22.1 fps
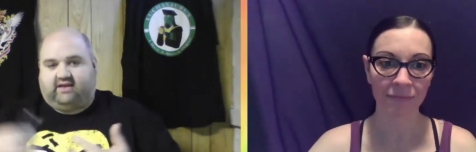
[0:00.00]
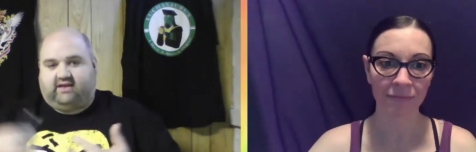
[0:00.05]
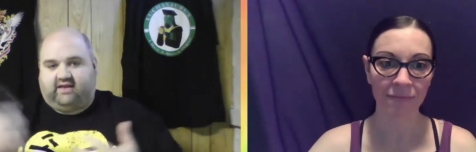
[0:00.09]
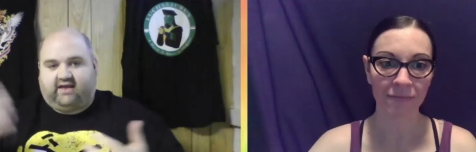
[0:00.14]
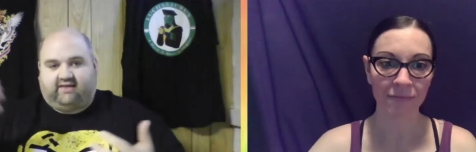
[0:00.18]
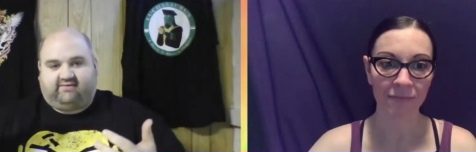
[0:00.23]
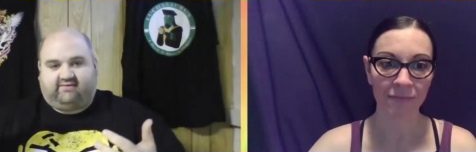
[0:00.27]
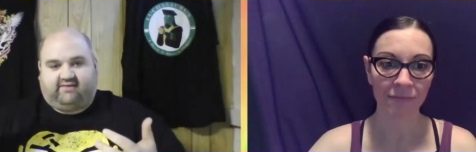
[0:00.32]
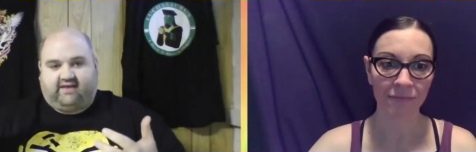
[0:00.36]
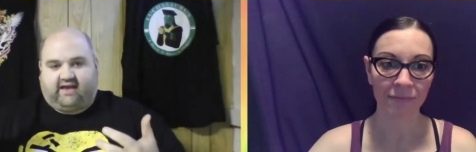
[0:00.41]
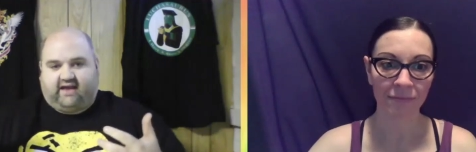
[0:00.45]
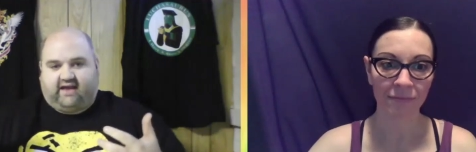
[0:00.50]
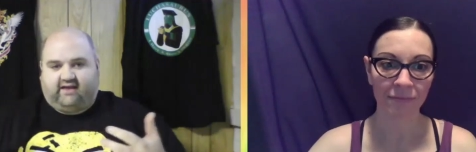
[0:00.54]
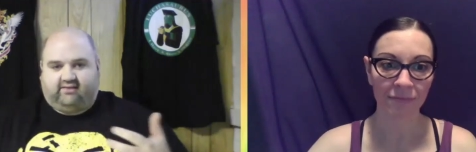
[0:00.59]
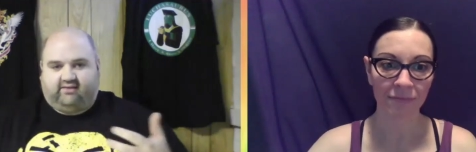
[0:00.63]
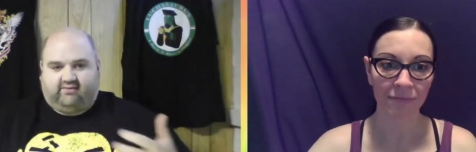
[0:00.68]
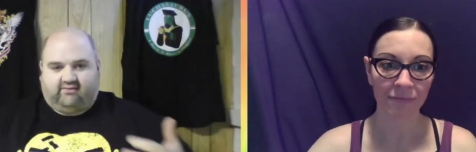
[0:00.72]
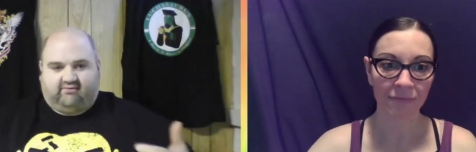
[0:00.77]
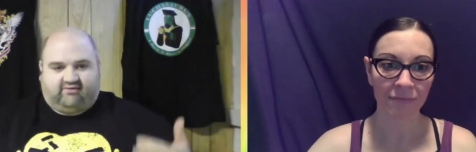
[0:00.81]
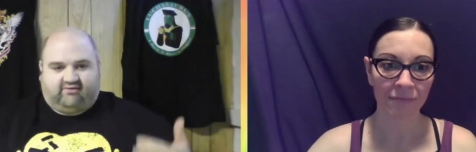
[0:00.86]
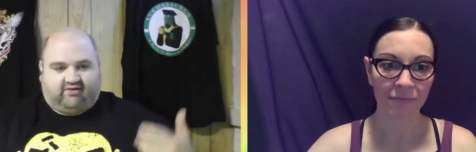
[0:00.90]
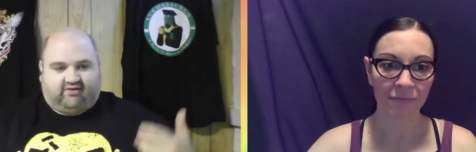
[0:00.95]
Speaker 1: Yes, he
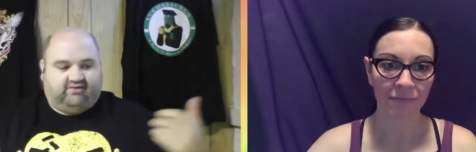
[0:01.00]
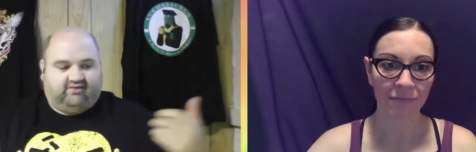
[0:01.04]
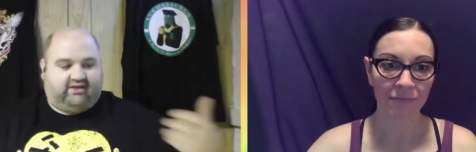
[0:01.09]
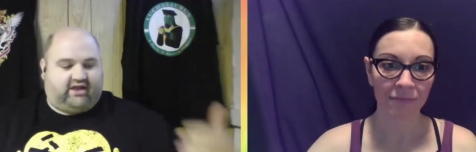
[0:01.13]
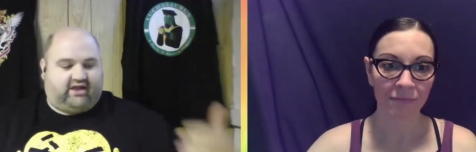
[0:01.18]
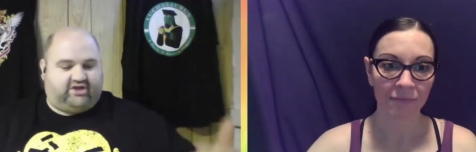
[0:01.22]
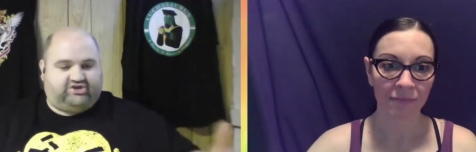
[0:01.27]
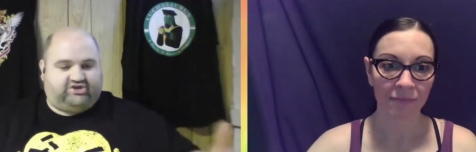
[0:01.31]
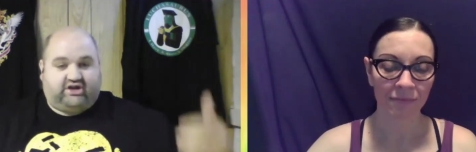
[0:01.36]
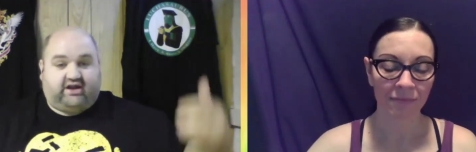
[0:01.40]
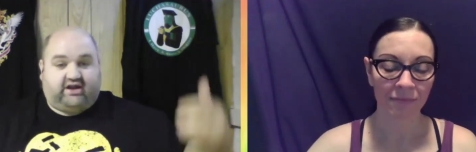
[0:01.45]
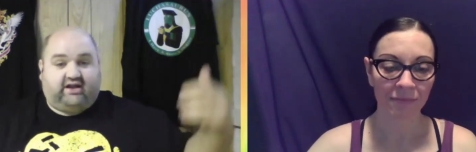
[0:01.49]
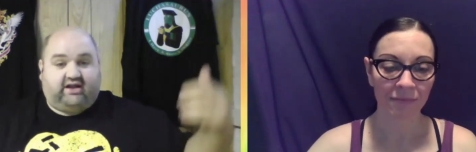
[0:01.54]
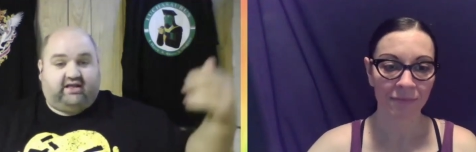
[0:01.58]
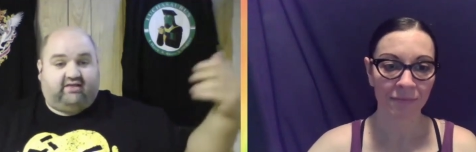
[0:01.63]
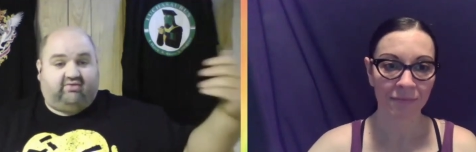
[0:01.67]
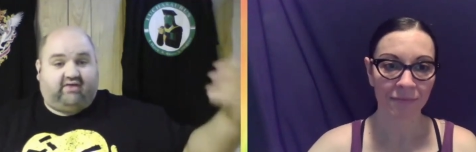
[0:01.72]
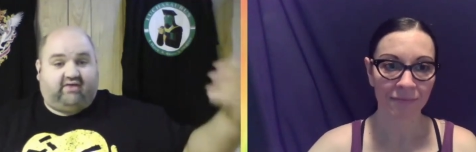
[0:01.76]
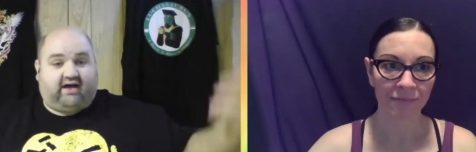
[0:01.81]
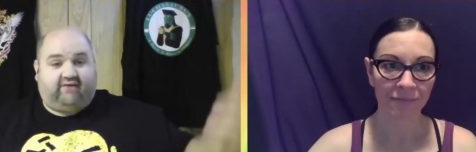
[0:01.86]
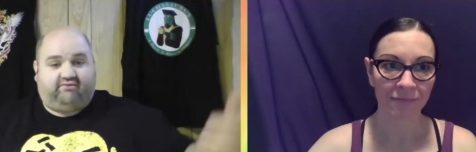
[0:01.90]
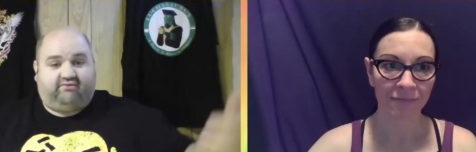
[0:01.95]
had there was contention, and he
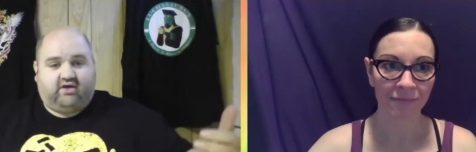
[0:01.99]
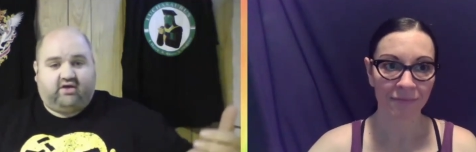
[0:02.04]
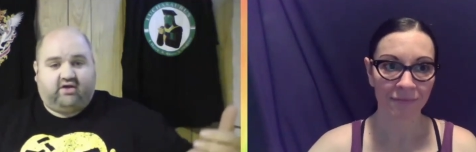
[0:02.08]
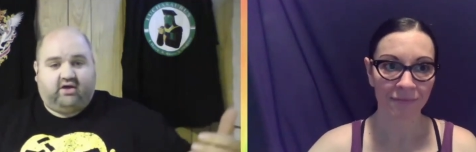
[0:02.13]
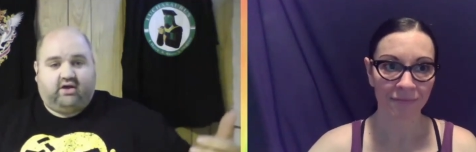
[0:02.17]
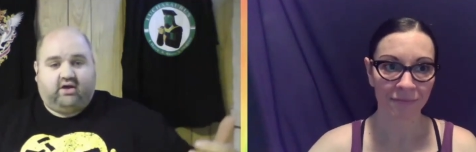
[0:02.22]
left.